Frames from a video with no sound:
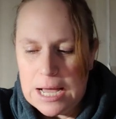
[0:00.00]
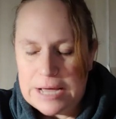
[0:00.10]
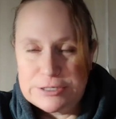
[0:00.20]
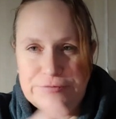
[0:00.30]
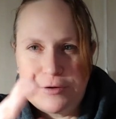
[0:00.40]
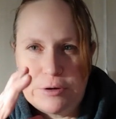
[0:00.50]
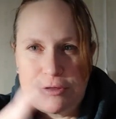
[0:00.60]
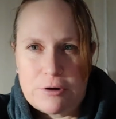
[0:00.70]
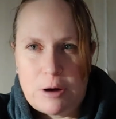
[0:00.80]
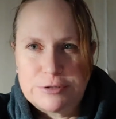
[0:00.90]
There's a few
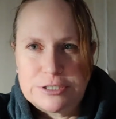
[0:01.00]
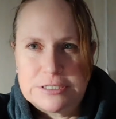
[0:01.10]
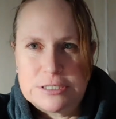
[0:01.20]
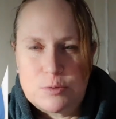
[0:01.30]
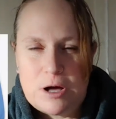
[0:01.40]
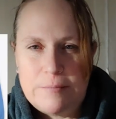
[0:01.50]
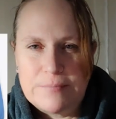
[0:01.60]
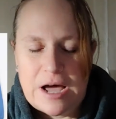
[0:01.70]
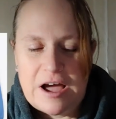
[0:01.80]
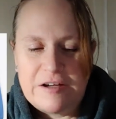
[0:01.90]
other options as well.
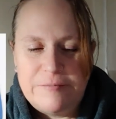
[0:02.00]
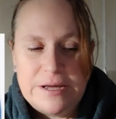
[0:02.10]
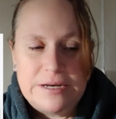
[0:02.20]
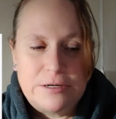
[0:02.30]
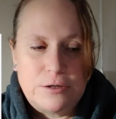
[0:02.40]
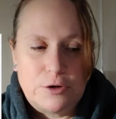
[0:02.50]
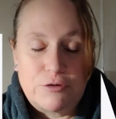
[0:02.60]
I have been